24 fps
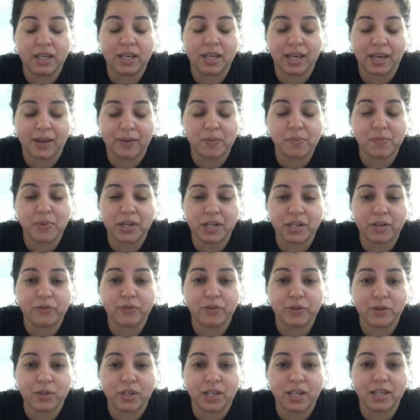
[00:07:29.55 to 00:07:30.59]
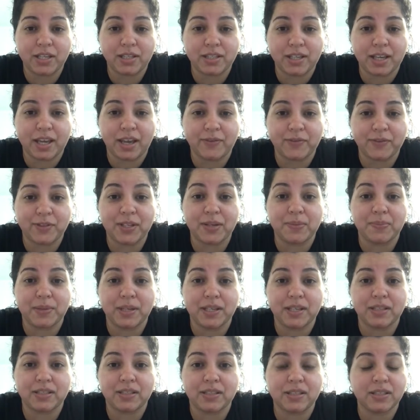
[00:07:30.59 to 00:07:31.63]
I haven't been in a few days, I have to
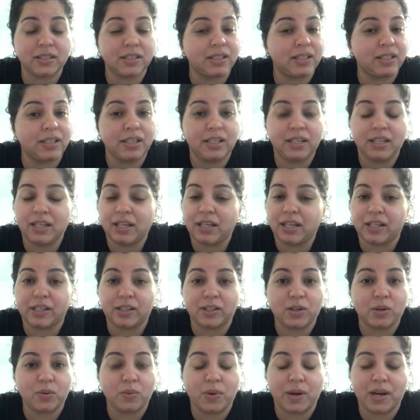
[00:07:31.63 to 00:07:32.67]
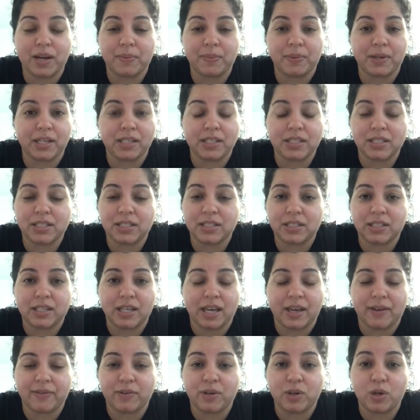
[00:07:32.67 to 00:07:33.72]
admit. I don't know why, but I just
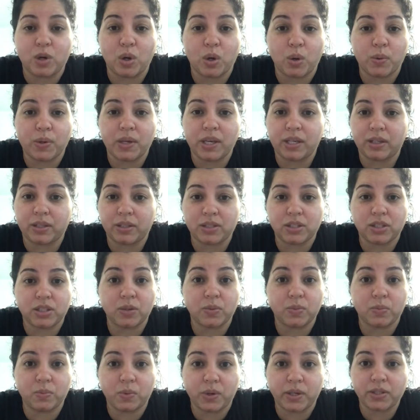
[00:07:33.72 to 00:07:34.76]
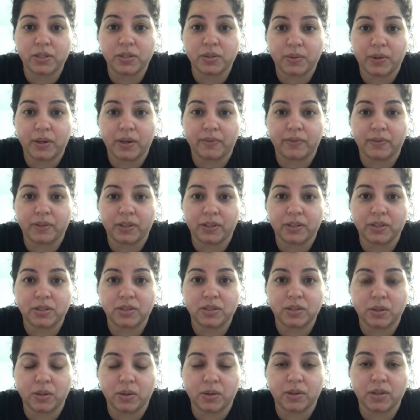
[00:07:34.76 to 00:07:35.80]
have no energy whatsoever
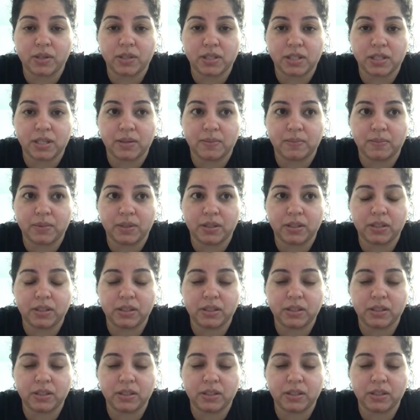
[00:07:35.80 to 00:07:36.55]
to go to the gym.